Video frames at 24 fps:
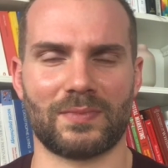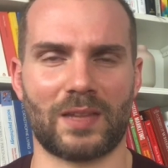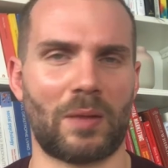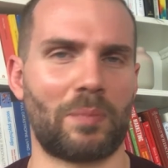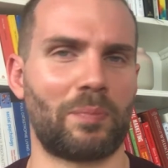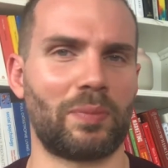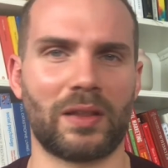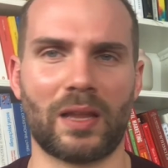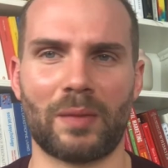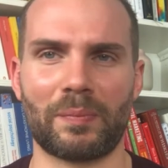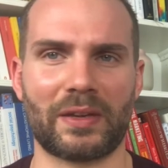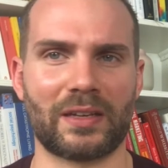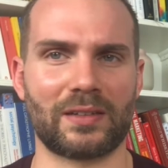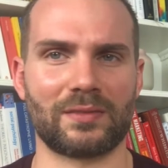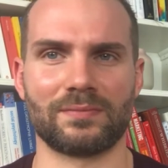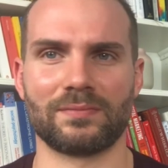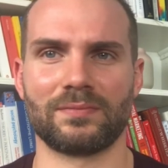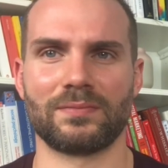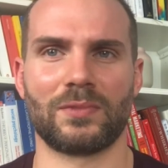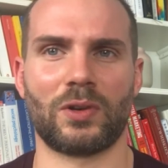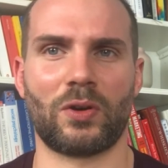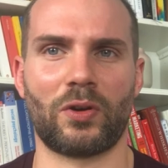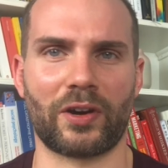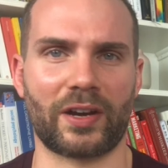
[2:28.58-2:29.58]
a plumbing
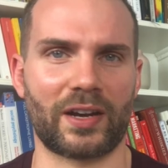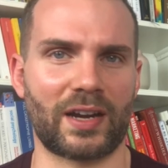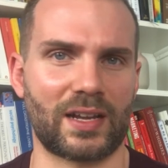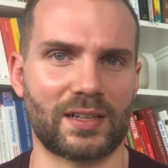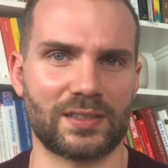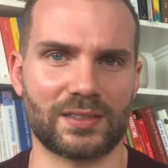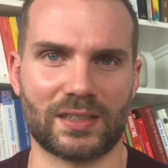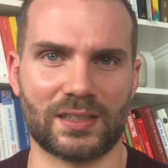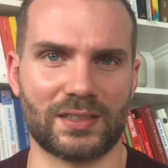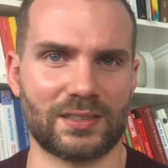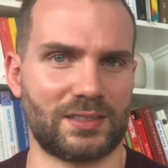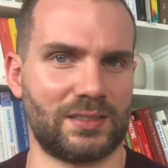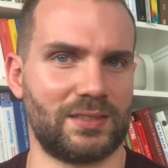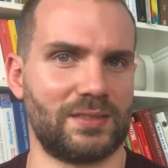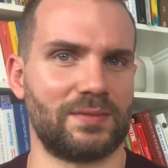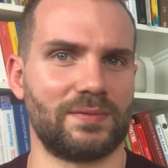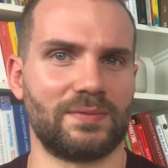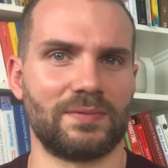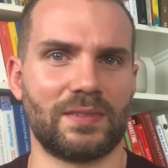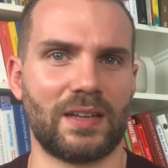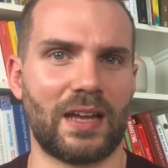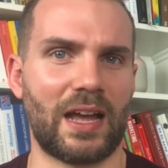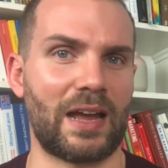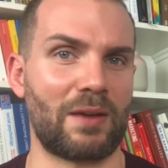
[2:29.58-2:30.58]
organization
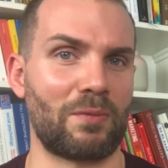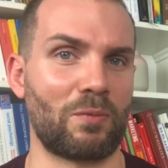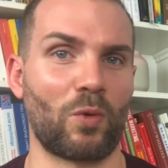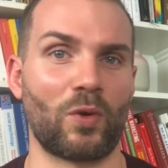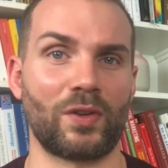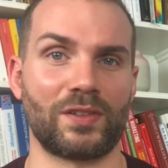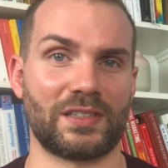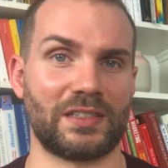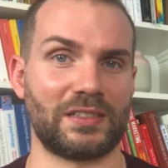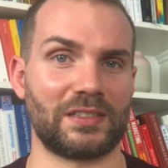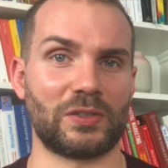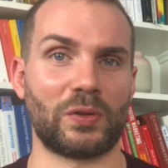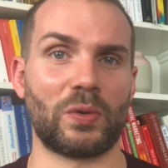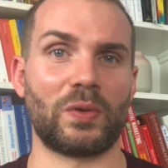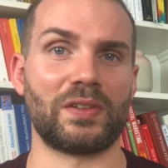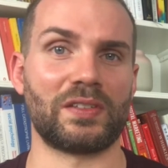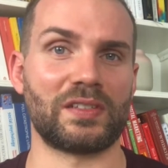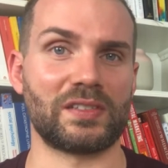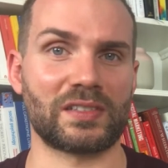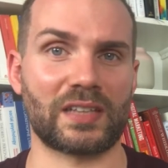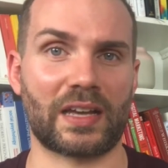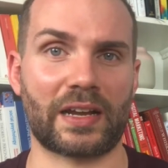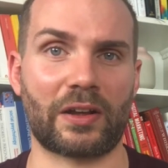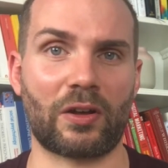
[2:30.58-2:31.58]
and wanting to go
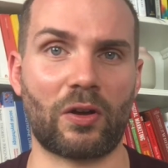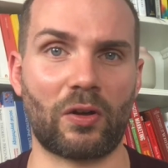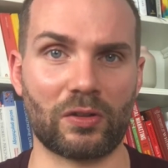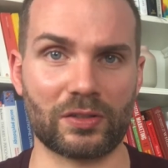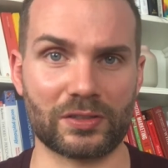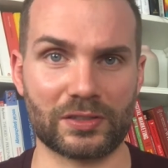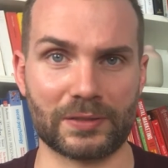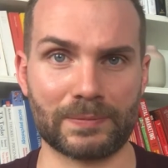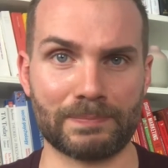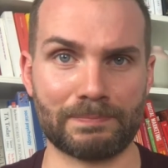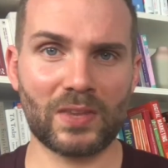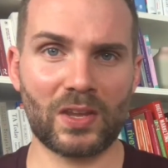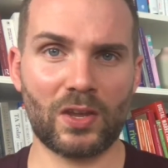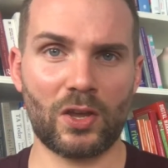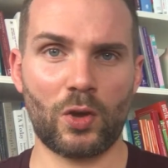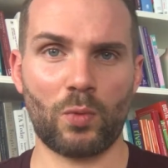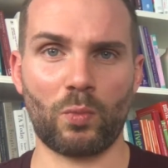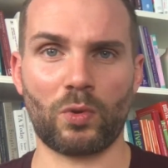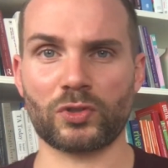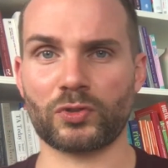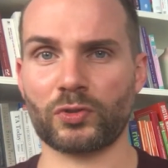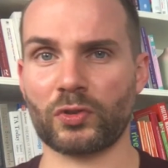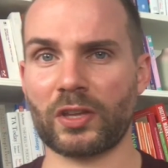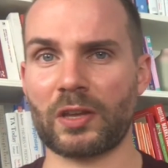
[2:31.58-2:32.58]
into psychology.
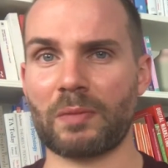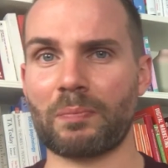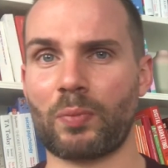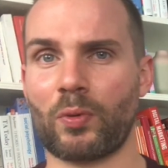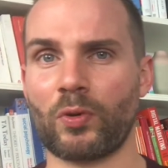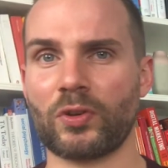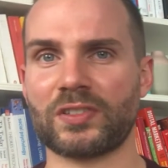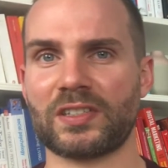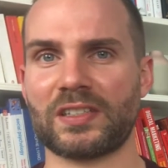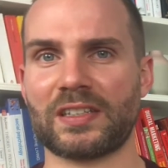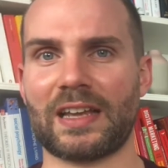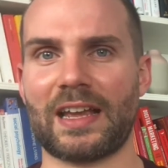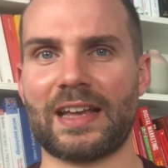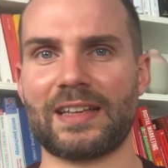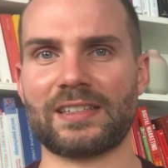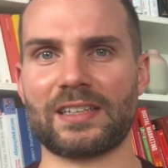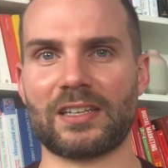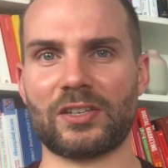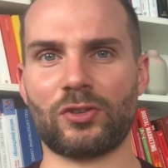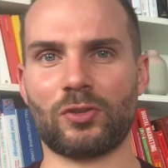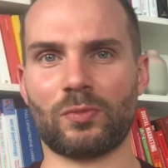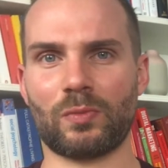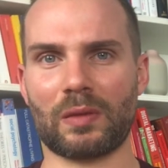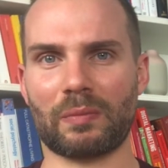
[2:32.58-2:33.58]
What's really important is
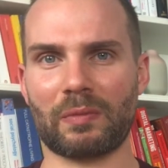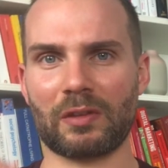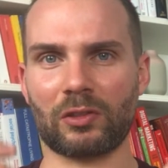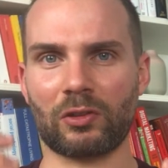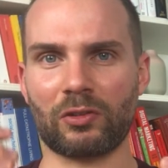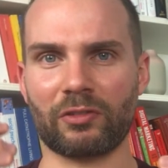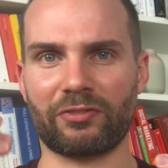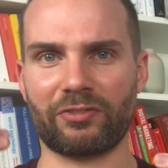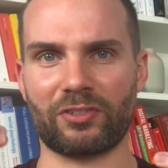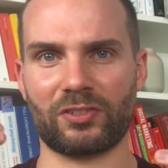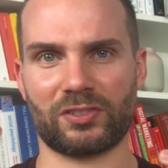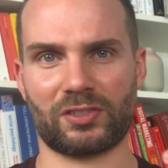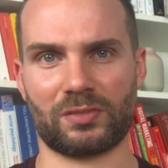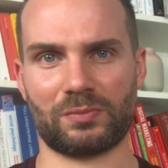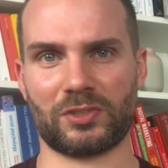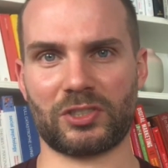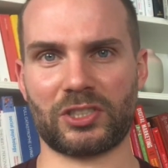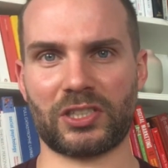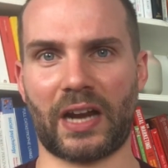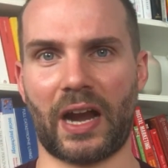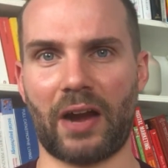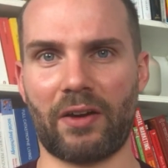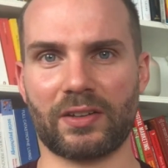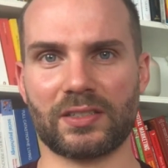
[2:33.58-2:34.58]
that you maybe look for some
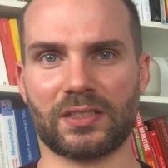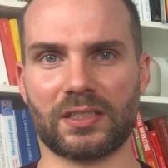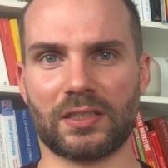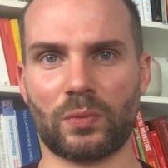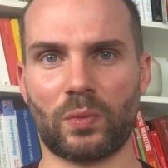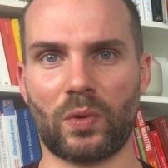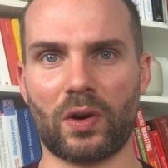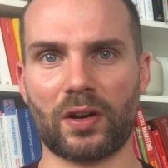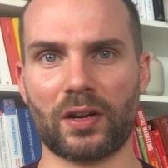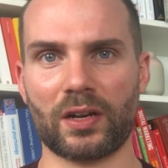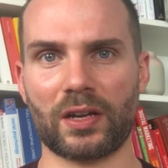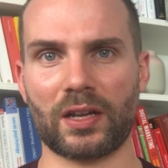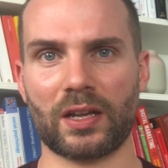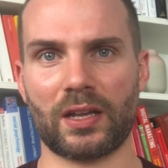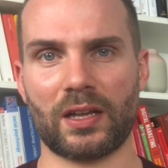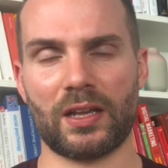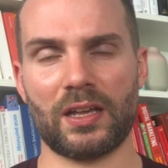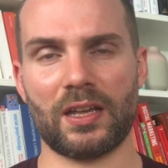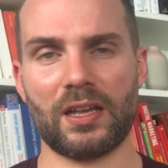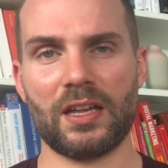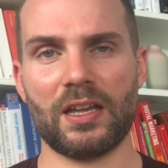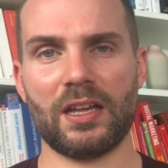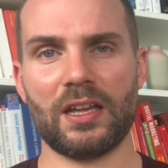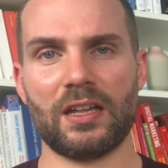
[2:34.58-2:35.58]
charity work,
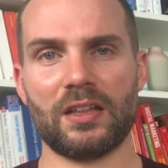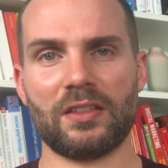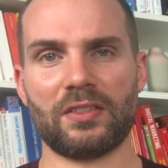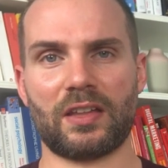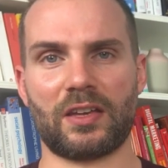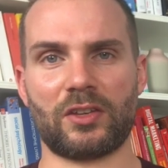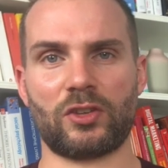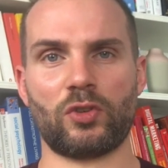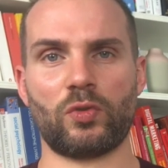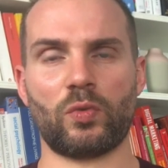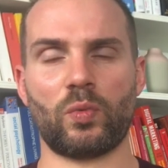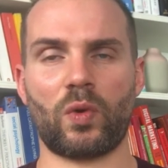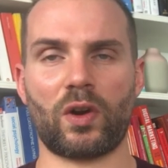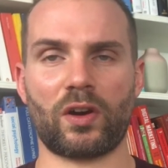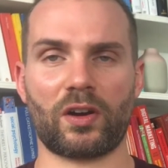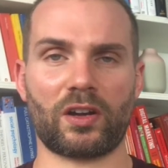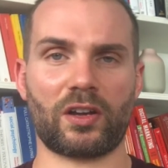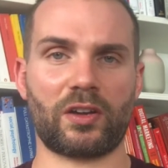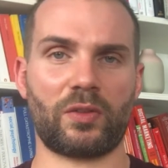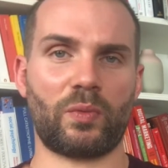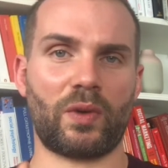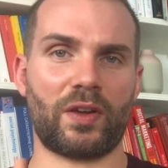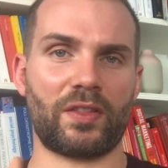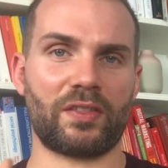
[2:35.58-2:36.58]
that you
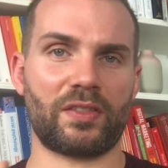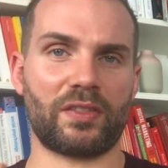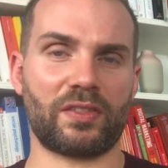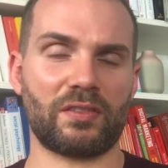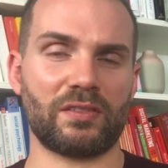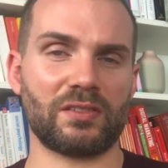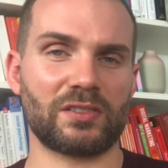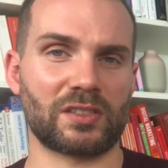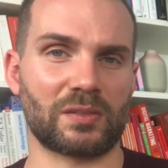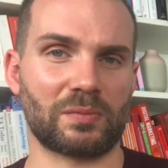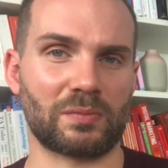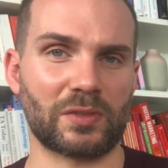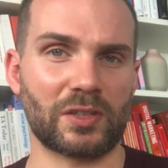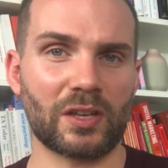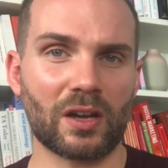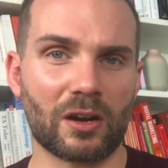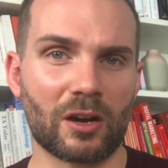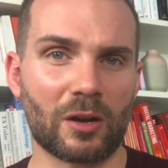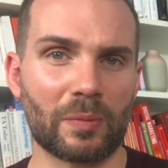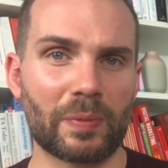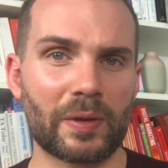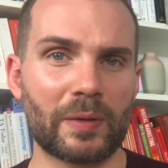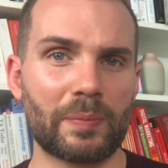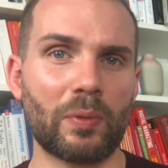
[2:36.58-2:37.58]
work with some
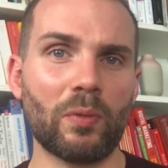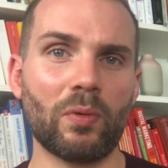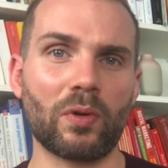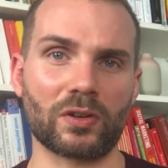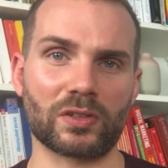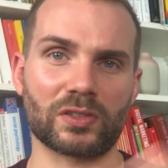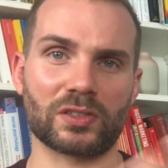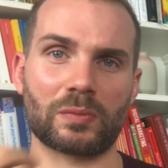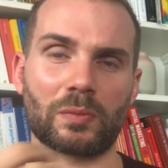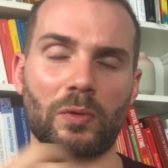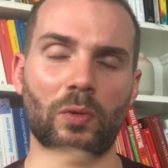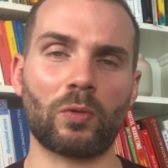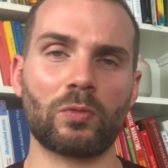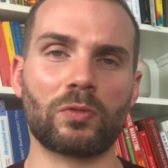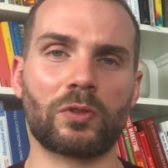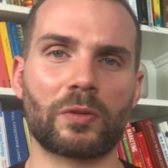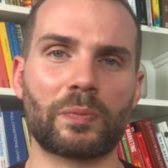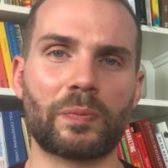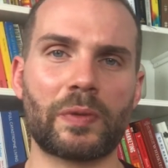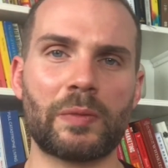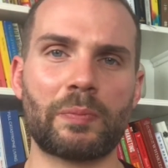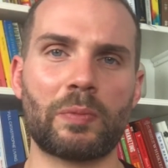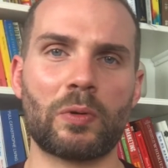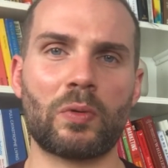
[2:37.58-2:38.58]
younger people or some older
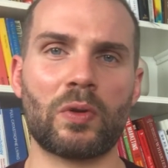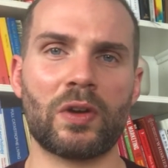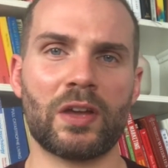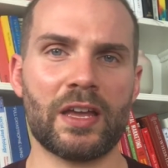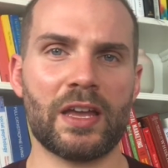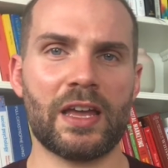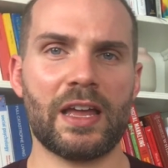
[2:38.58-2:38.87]
people.